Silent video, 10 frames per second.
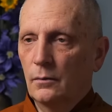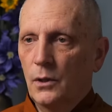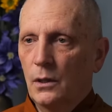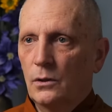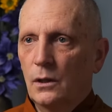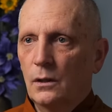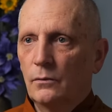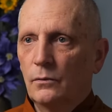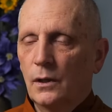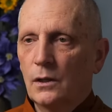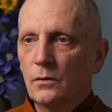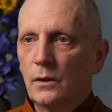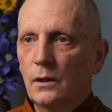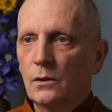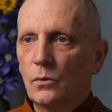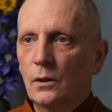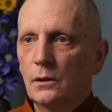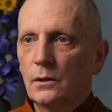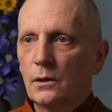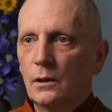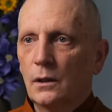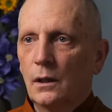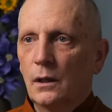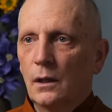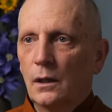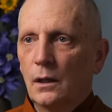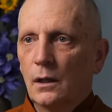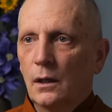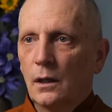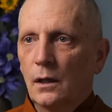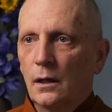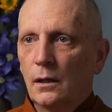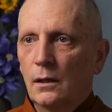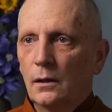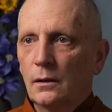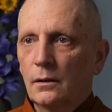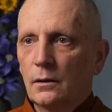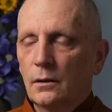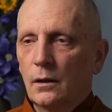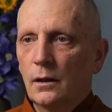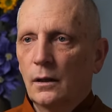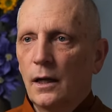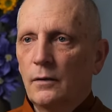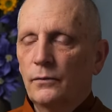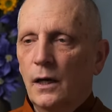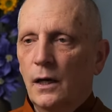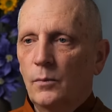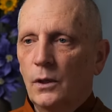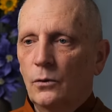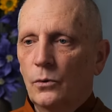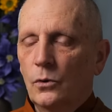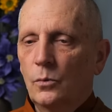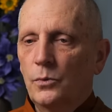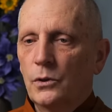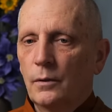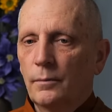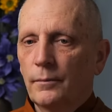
PhD in philosophy as well as uh, a lifetime in the robes.